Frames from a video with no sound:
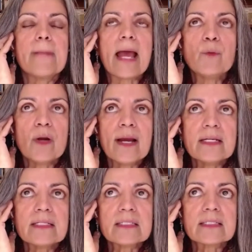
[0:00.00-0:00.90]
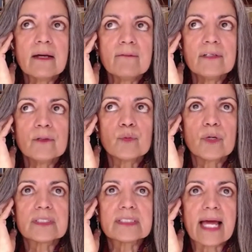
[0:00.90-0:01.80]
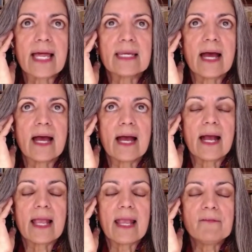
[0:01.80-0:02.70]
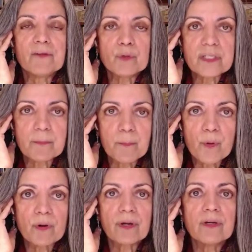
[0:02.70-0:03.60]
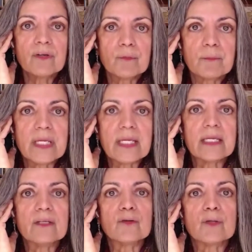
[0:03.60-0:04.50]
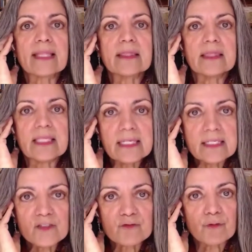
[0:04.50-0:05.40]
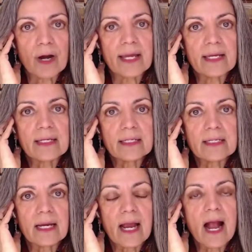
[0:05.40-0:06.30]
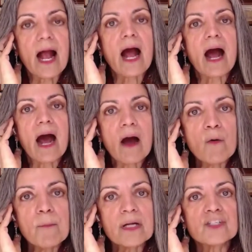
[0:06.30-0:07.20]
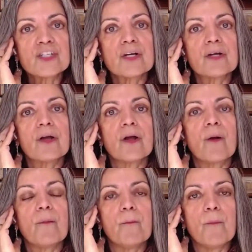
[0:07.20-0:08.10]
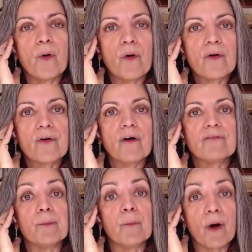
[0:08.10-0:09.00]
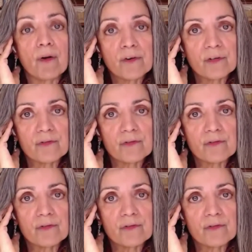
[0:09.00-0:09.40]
And what I discovered was that if it was important to me to get these right, how much more of a moral